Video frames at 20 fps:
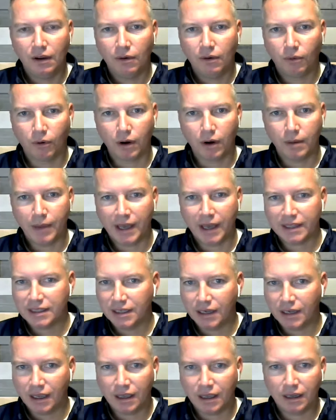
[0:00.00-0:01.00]
where I'm at
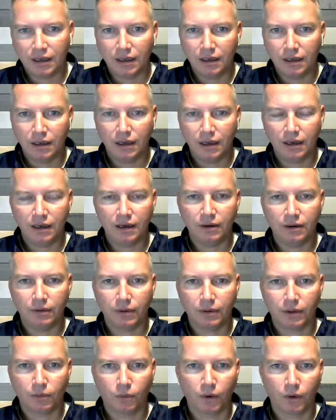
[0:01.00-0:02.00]
today,
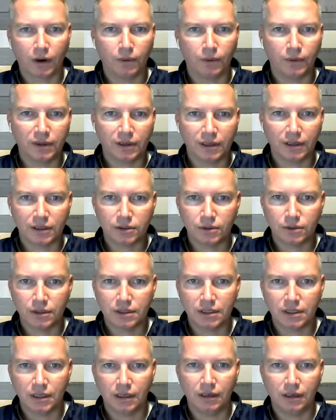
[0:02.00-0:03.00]
with working with
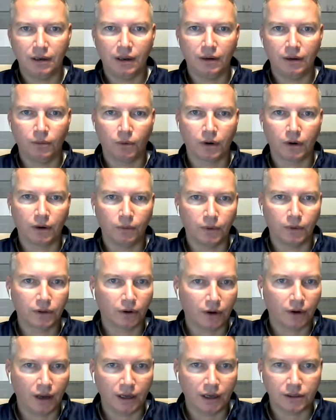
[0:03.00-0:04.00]
electricity and working with our
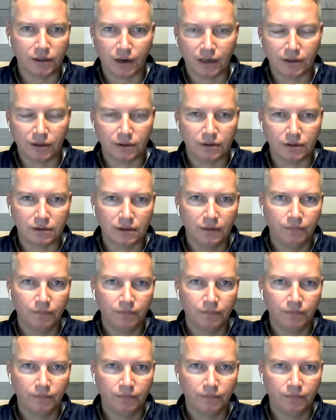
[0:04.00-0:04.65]
contractors.